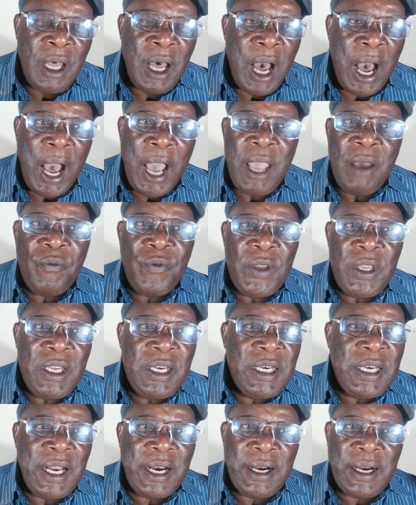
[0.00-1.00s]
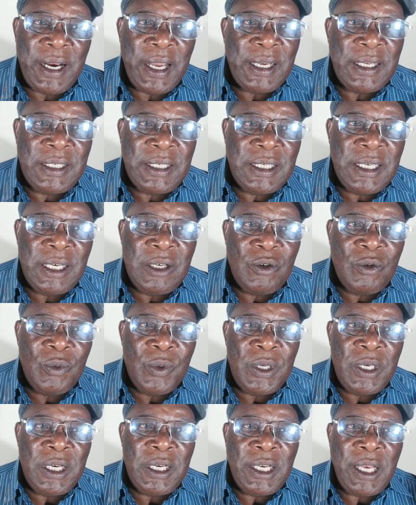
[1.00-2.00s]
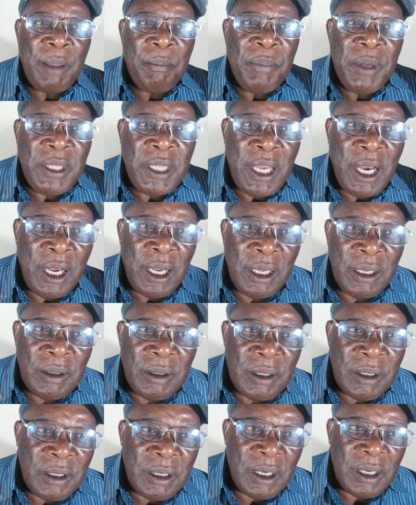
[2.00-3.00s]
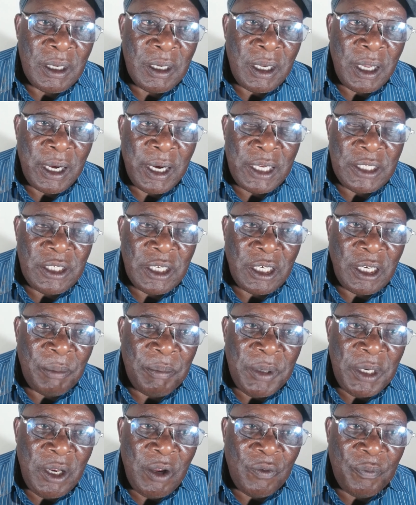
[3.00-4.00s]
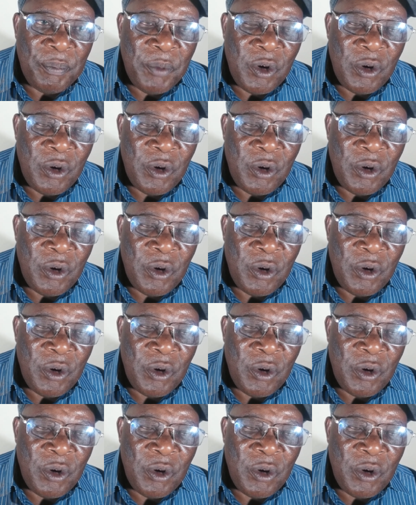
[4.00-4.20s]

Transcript: I have interacted with the Tabitha Karanja Tabitha of